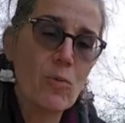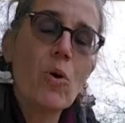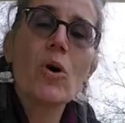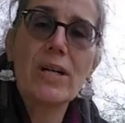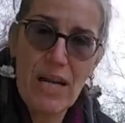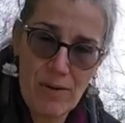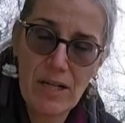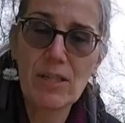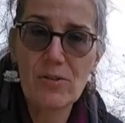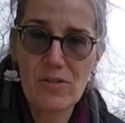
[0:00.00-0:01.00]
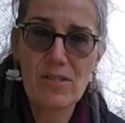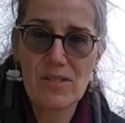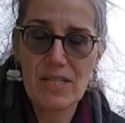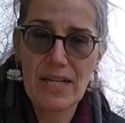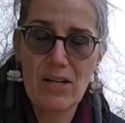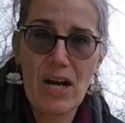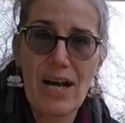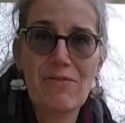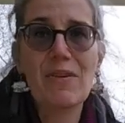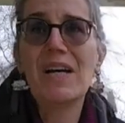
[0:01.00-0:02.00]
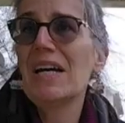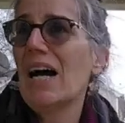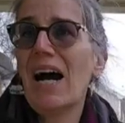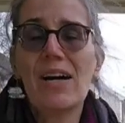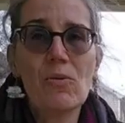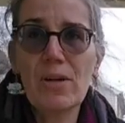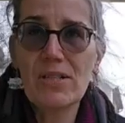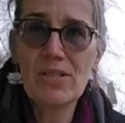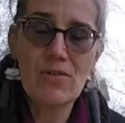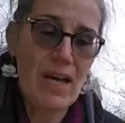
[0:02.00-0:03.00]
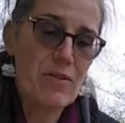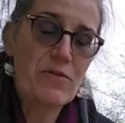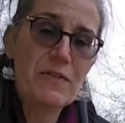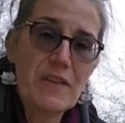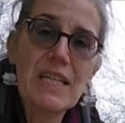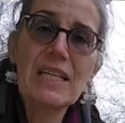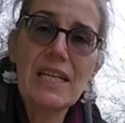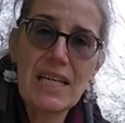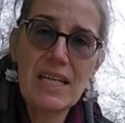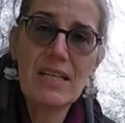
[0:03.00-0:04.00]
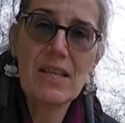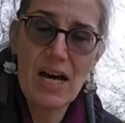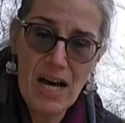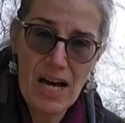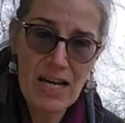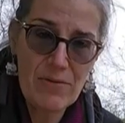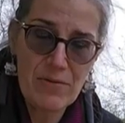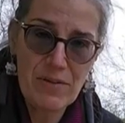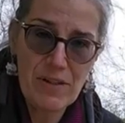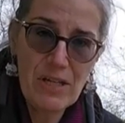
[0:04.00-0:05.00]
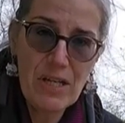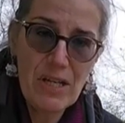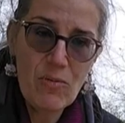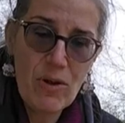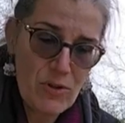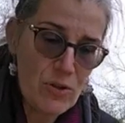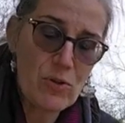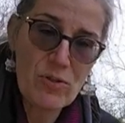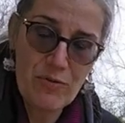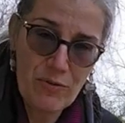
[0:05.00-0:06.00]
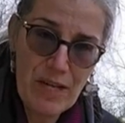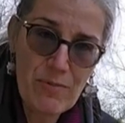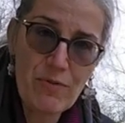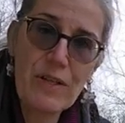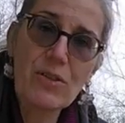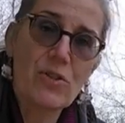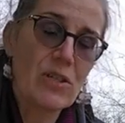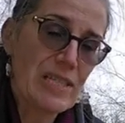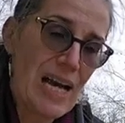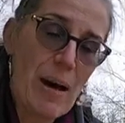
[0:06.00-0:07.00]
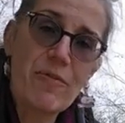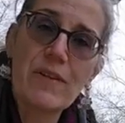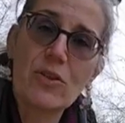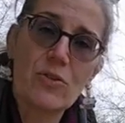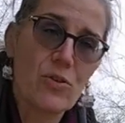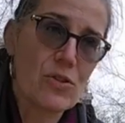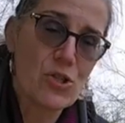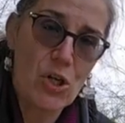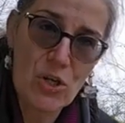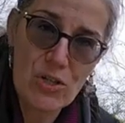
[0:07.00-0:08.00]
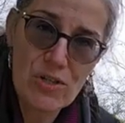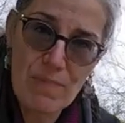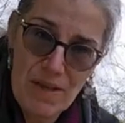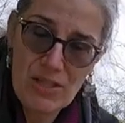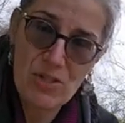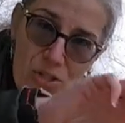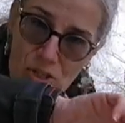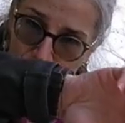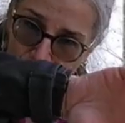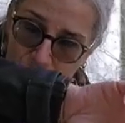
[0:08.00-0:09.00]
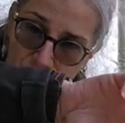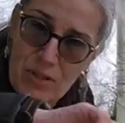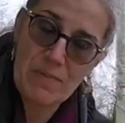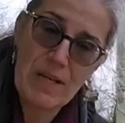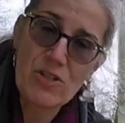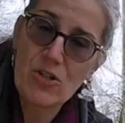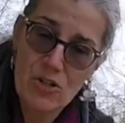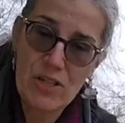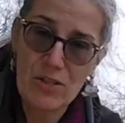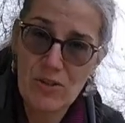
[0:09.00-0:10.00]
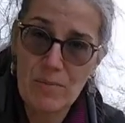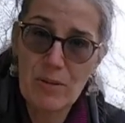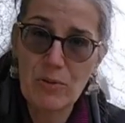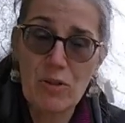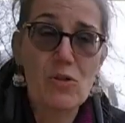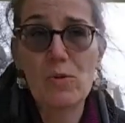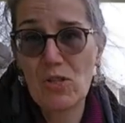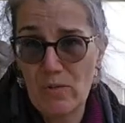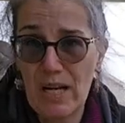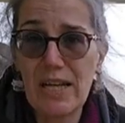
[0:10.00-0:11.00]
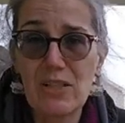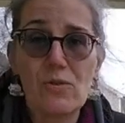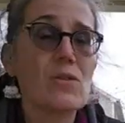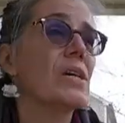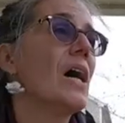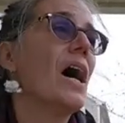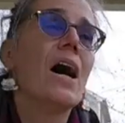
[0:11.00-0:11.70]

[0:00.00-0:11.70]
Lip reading: a war, now I could lose this entire hive. I don't want to do that. Feed in the hive. Whether you use a frame feeder or a top feeder or the jars, the mason jars, inverted mason jars like you'll see people use, which is what I use,